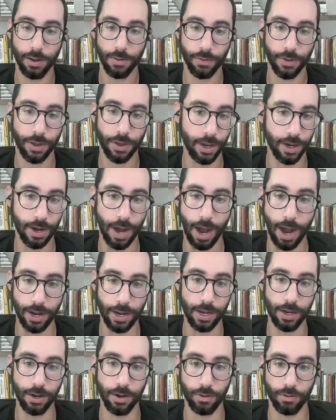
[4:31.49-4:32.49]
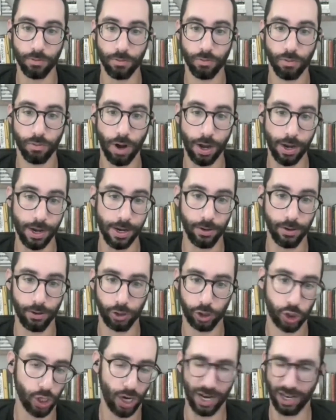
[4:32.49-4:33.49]
in any any
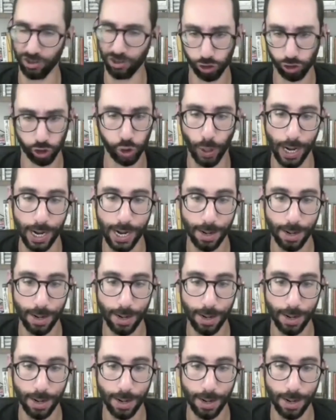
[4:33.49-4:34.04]
I guess training.